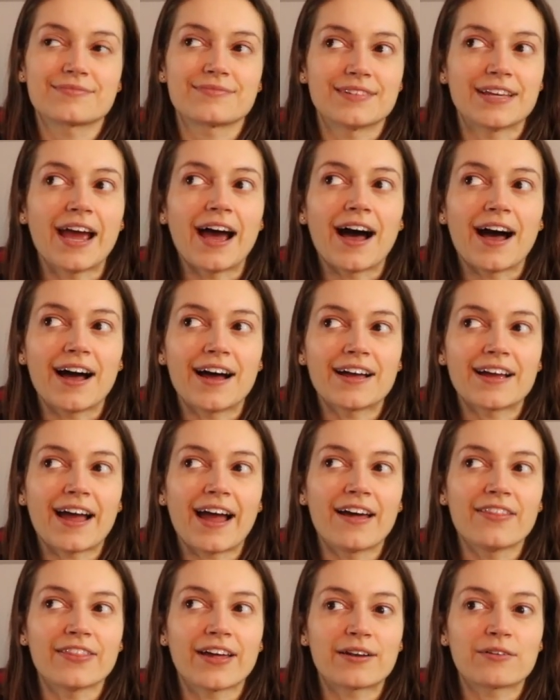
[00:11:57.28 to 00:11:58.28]
Yeah,
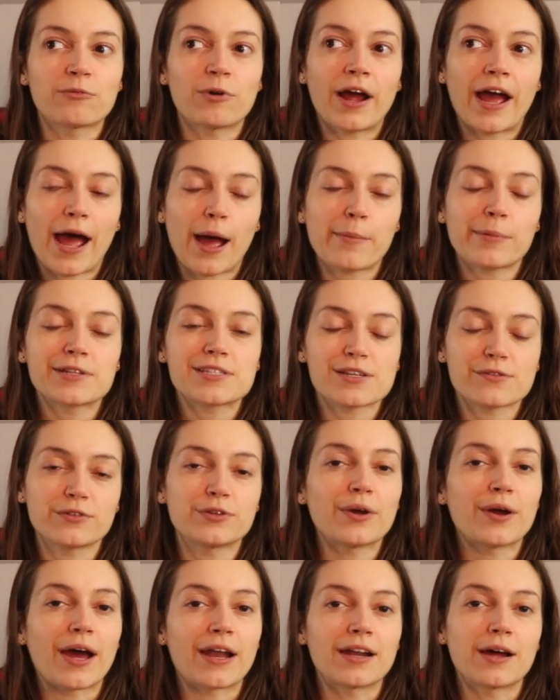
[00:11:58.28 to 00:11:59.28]
and then what happens if
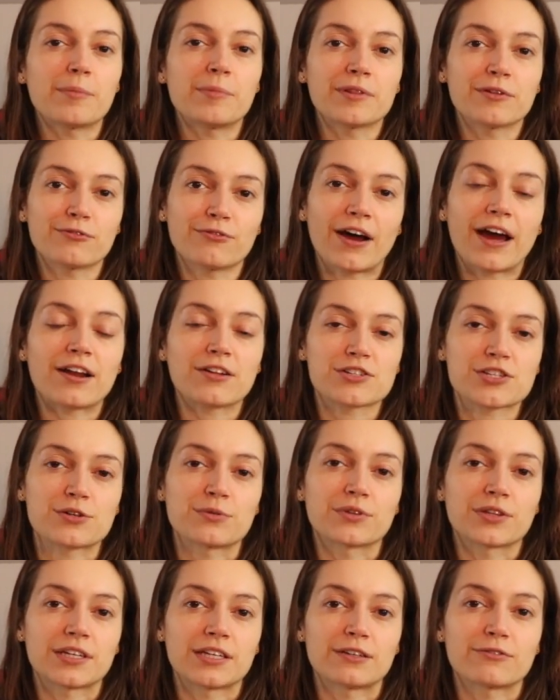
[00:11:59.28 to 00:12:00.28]
you end up in the final two
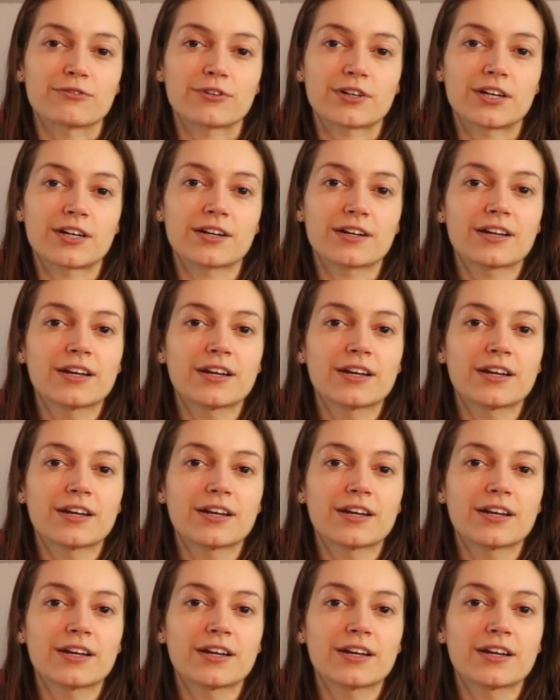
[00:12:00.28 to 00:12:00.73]
with Kiefer?